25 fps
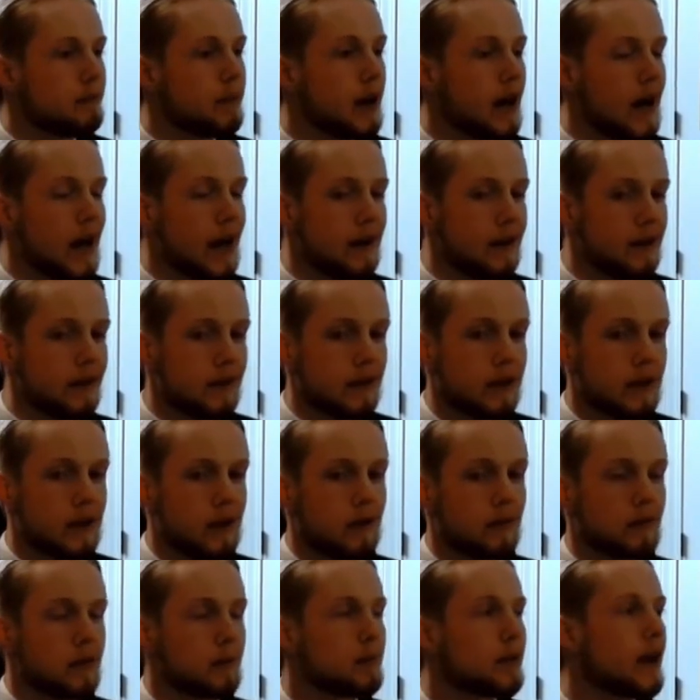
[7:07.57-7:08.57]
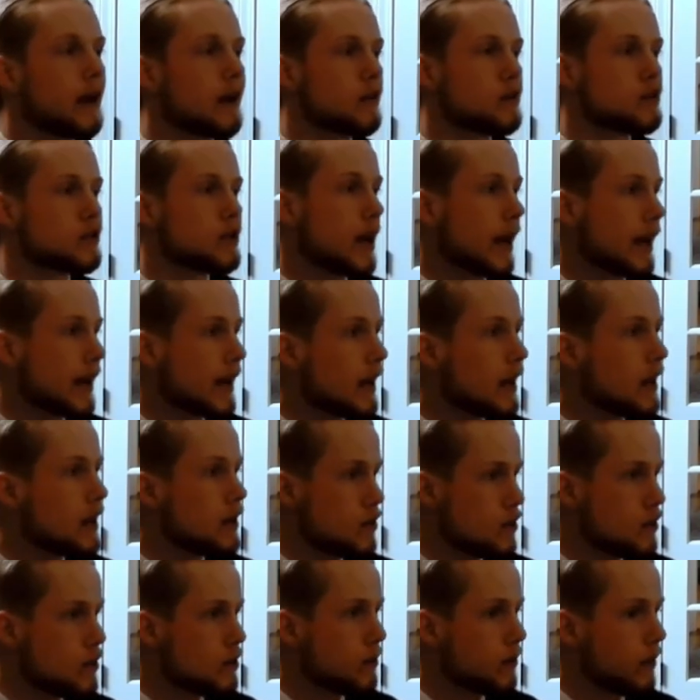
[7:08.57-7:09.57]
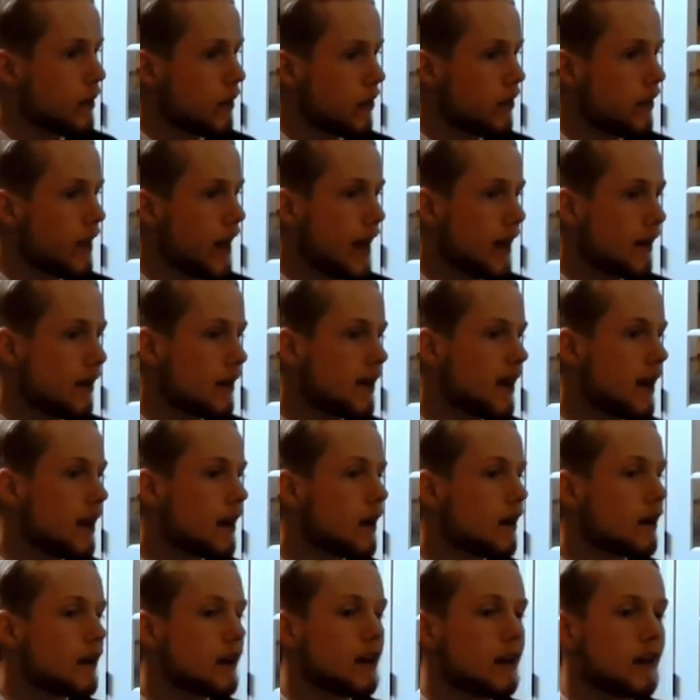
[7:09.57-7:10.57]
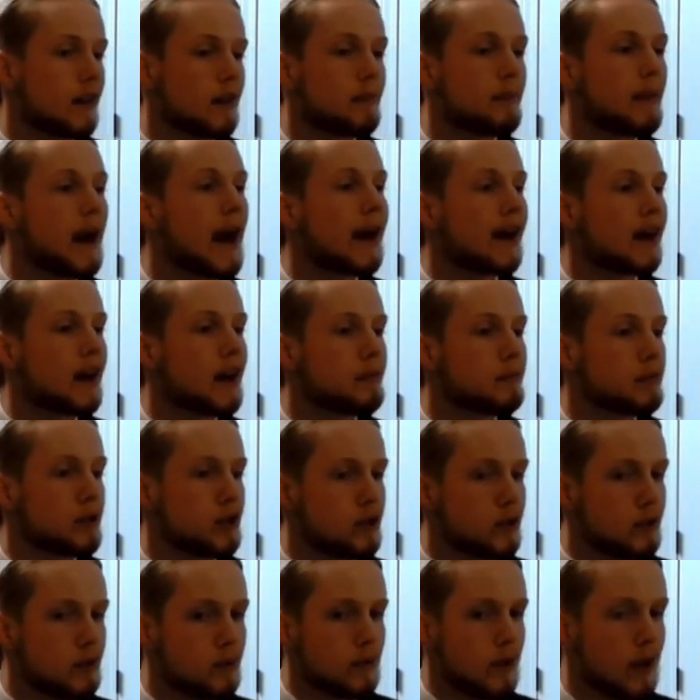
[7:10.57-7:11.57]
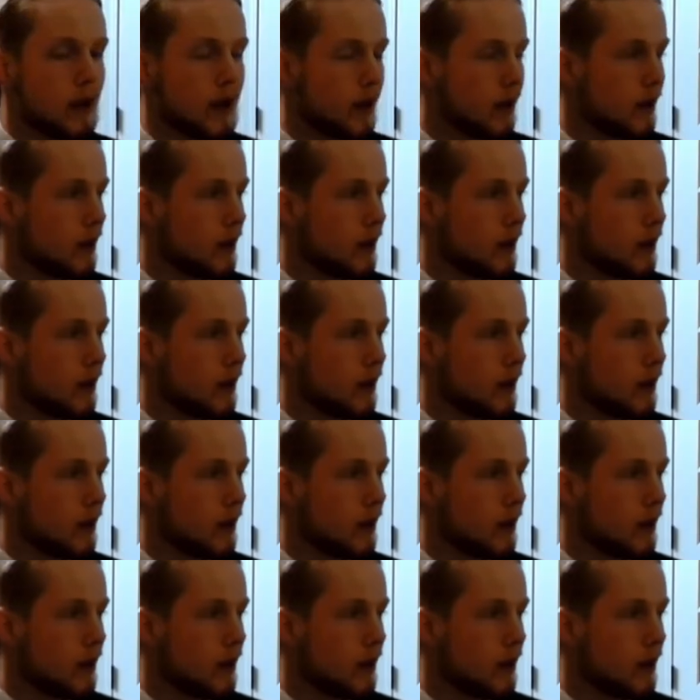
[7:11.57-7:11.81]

But, if the players take issue with that, kind of the backup to